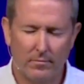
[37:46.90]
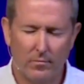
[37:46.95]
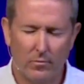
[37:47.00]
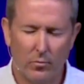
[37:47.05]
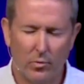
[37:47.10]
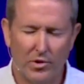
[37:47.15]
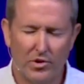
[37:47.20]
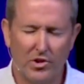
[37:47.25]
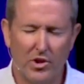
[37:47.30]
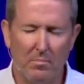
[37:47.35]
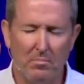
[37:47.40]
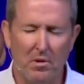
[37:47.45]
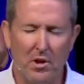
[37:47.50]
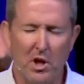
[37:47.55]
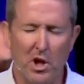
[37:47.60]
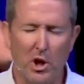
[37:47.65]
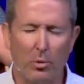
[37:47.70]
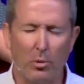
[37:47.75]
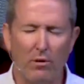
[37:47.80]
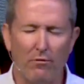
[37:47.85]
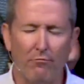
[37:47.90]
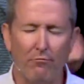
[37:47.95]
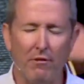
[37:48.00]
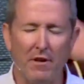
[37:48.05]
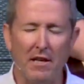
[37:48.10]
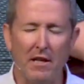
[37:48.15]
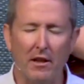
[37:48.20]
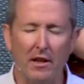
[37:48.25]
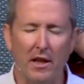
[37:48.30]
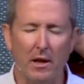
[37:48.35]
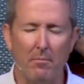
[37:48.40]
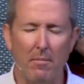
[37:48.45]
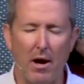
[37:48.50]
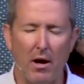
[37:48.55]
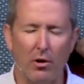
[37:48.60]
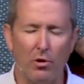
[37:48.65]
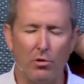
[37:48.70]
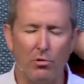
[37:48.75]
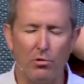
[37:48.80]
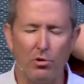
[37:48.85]
What's something you're revealing
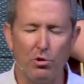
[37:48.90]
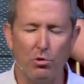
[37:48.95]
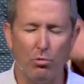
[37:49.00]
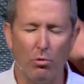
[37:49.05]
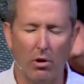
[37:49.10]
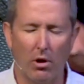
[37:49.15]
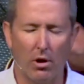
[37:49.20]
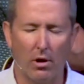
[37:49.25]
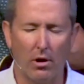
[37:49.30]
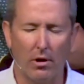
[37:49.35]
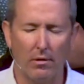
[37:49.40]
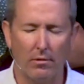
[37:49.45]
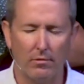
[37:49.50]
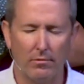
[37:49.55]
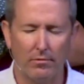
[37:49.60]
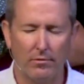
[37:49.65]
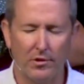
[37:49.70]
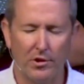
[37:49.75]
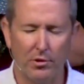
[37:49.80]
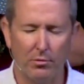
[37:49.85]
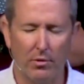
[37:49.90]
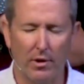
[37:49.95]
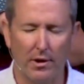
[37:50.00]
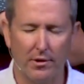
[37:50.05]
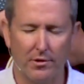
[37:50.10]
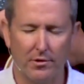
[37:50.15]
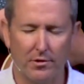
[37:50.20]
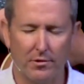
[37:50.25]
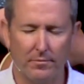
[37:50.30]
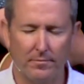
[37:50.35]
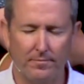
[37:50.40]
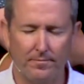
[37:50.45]
about who you are to us?